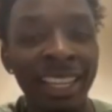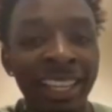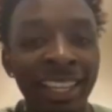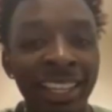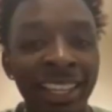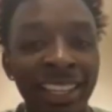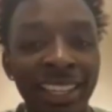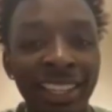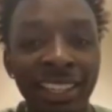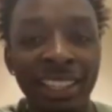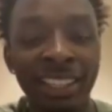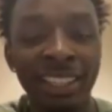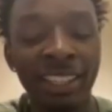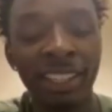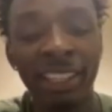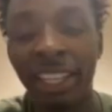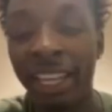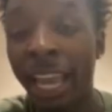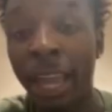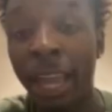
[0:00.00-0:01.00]
eat,
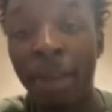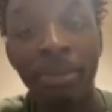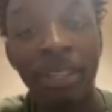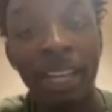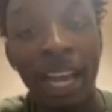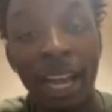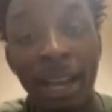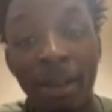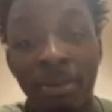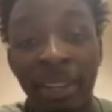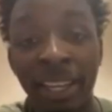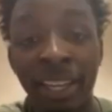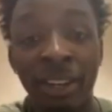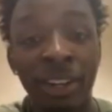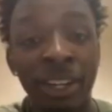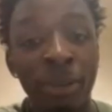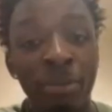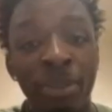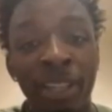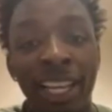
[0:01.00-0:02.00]
game time, get
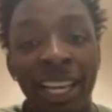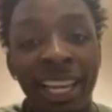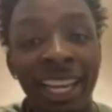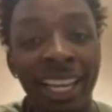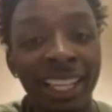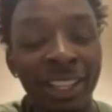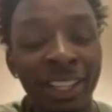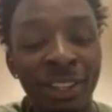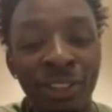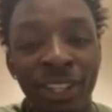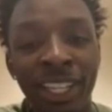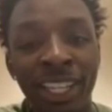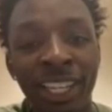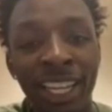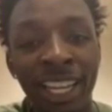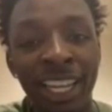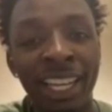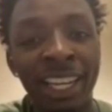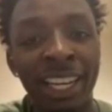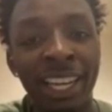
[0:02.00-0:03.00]
on a plane, do it
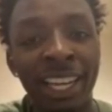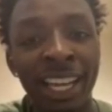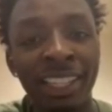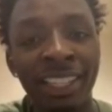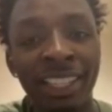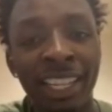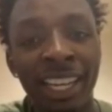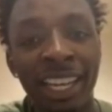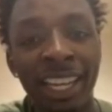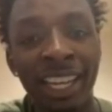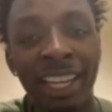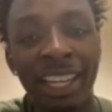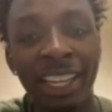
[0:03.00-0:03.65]
again the next day.